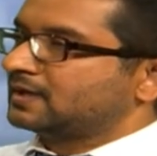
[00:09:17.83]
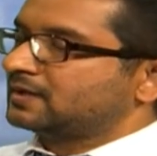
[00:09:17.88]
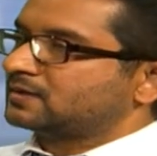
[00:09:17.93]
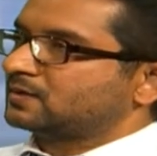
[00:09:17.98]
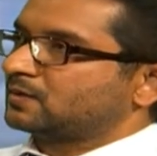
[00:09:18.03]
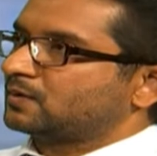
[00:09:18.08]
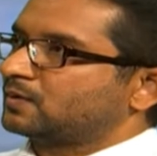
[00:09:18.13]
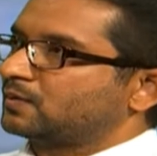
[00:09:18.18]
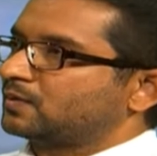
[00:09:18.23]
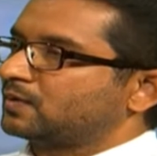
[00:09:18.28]

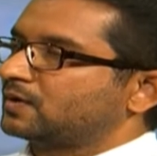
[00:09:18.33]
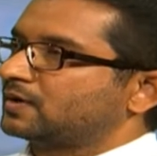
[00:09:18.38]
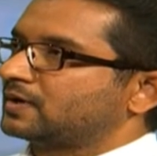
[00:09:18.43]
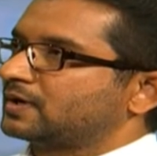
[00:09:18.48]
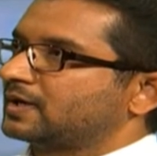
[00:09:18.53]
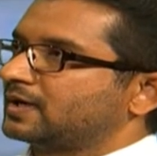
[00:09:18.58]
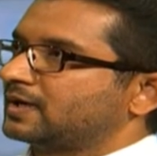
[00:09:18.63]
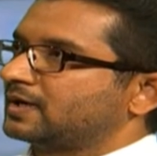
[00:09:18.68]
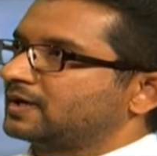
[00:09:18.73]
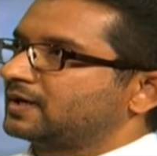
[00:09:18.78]
So
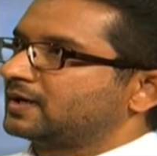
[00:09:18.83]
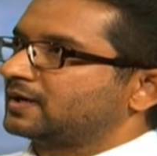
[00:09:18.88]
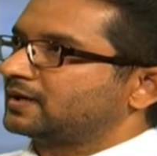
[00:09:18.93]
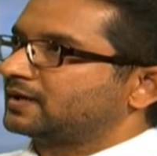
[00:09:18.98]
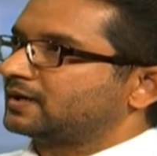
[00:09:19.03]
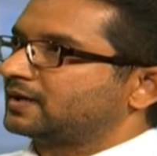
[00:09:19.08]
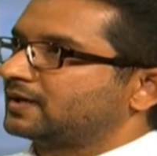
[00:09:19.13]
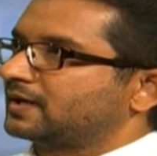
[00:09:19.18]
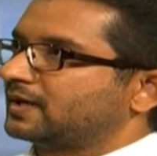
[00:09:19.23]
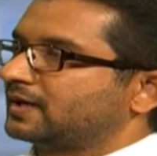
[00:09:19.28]

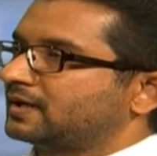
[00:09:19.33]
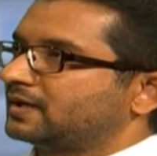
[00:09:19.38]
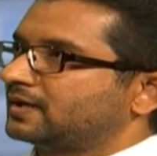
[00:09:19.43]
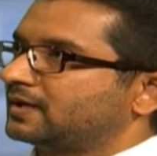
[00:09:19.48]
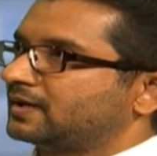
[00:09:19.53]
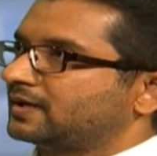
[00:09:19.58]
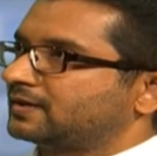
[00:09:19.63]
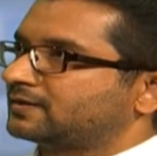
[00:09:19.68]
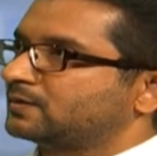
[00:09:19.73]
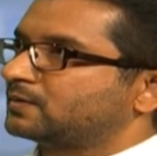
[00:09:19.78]

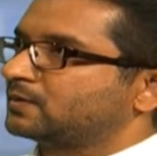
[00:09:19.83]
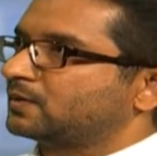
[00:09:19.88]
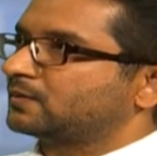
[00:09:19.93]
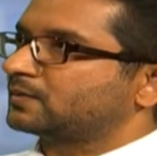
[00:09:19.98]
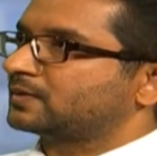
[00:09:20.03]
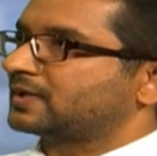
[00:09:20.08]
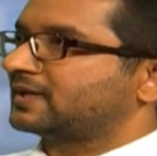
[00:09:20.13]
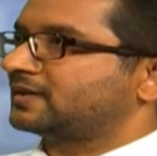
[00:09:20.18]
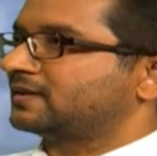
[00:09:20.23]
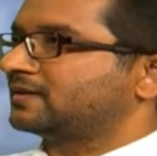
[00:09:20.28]
as you
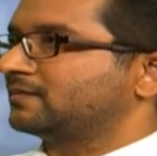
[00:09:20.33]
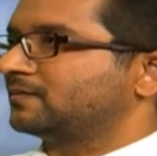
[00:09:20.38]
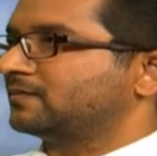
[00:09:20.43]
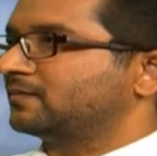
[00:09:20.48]
know that